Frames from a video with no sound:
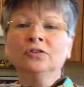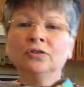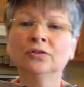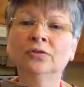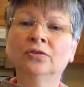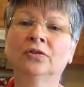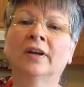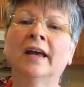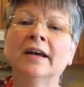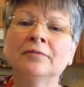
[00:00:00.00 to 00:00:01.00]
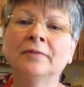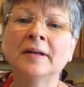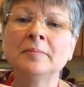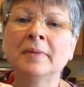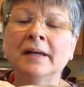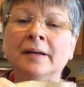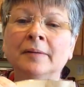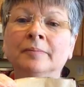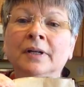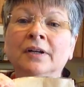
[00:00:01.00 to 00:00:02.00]
use Cafe Ma'am
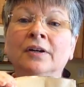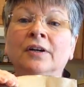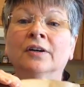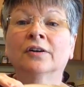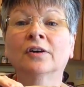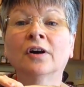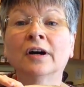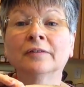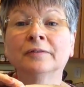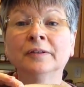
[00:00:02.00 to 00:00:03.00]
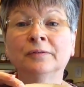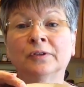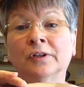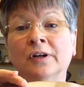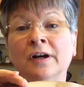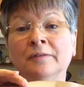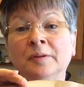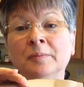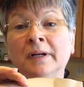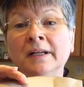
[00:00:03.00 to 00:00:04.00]
coffee for a coffee
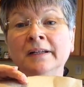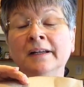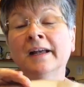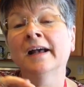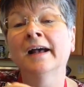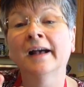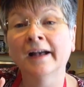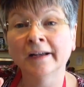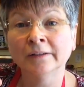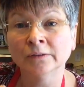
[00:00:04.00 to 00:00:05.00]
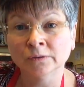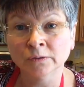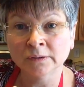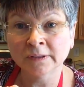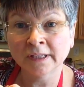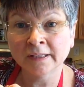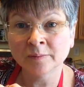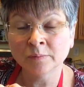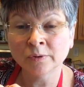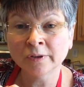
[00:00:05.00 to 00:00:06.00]
break. I don't use it
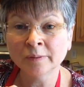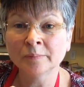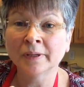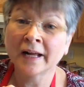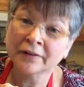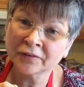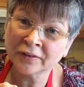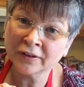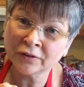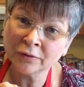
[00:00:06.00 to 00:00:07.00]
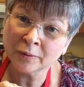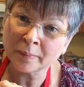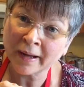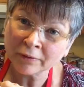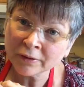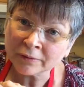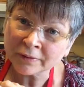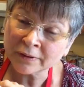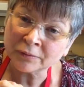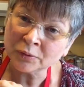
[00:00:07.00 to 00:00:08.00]
anymore, but I'll send you a pound of
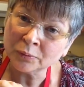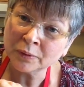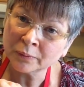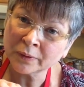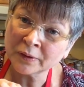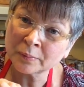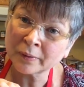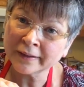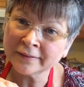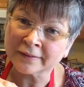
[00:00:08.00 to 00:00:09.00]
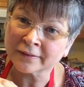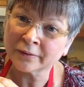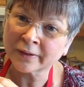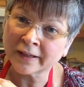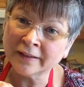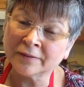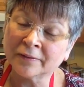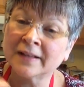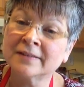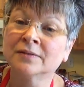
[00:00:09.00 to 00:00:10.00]
it if you win one of the prizes, okay? If
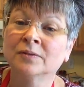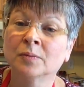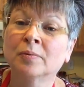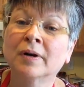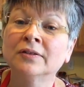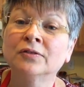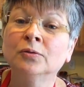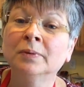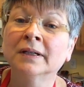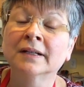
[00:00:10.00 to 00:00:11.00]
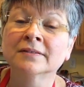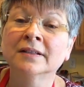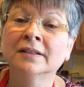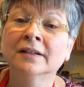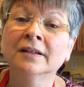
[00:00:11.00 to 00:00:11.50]
that's the prize you pick, I'll send you